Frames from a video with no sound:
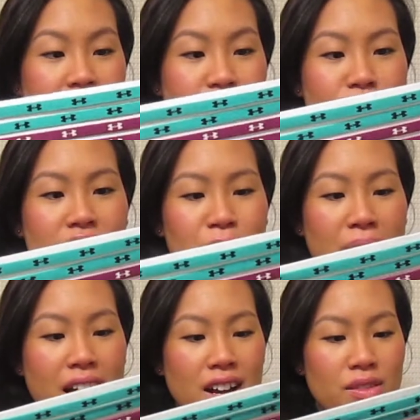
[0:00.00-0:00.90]
So you get a
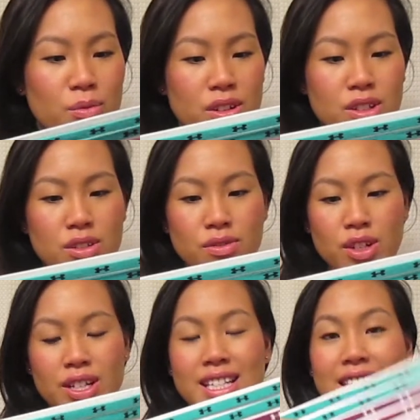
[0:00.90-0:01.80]
pack of
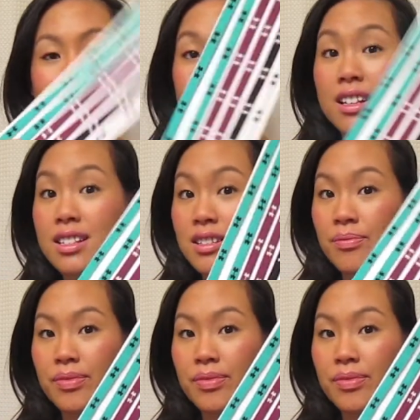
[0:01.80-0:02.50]
you get 6,